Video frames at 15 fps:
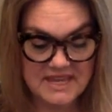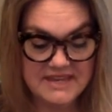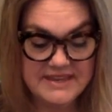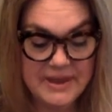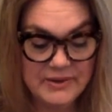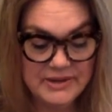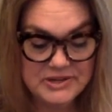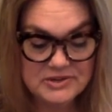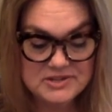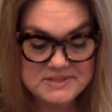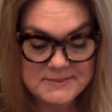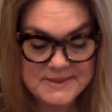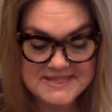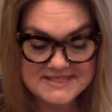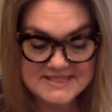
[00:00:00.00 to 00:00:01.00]
Now here is
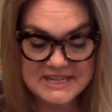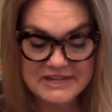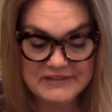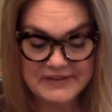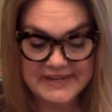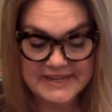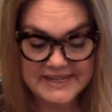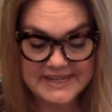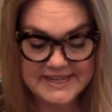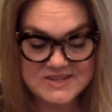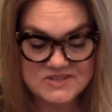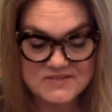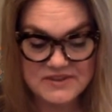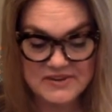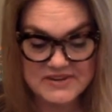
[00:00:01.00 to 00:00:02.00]
my secret. It
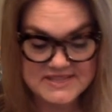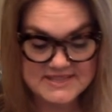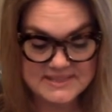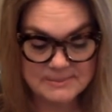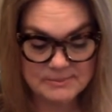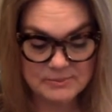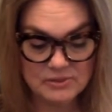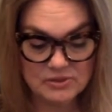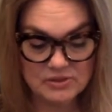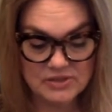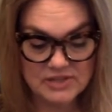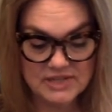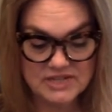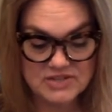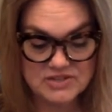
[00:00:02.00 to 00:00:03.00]
is very simple.
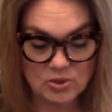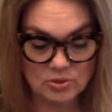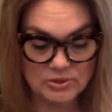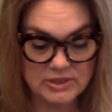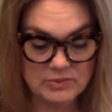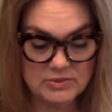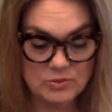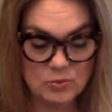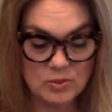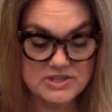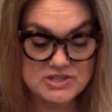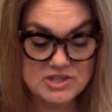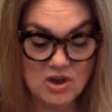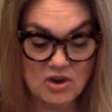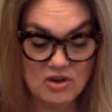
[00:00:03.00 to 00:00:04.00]
It is only with
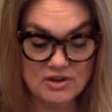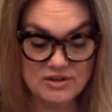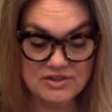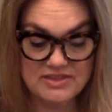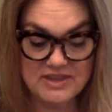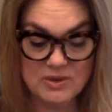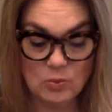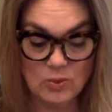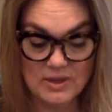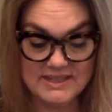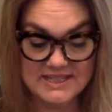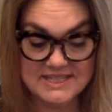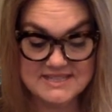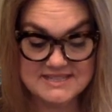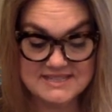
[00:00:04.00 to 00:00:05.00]
one's heart that one
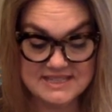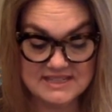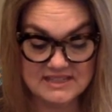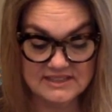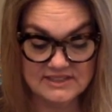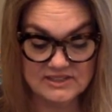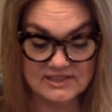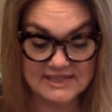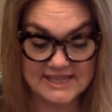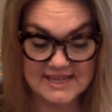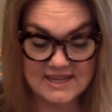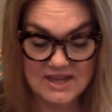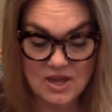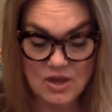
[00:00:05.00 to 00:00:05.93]
can see clearly.